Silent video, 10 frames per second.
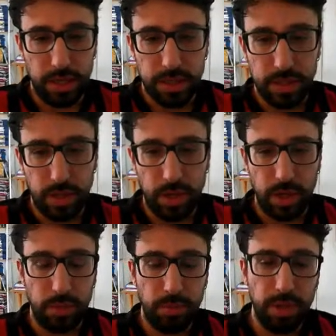So
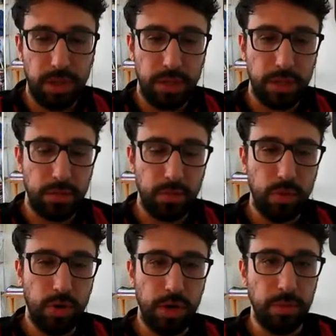I'm a bit
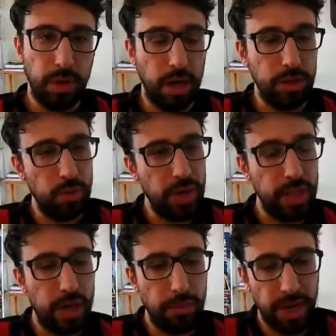worried about the way
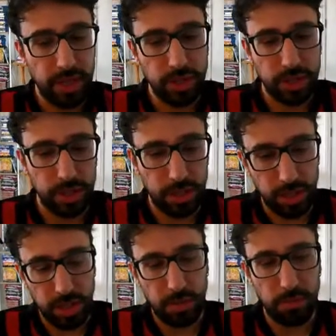they're managing the
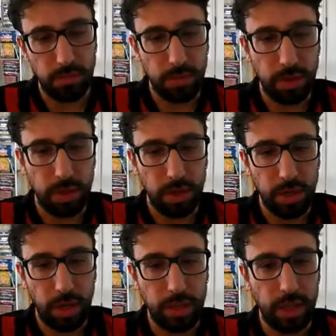team
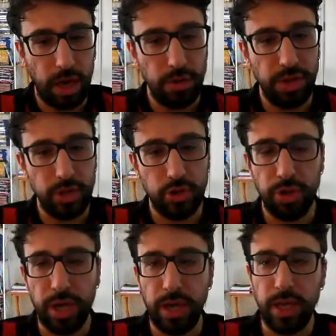and how they're
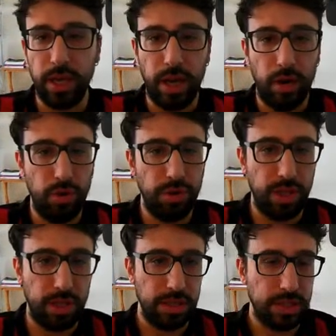training and all
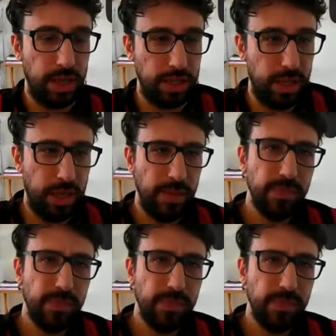things like that.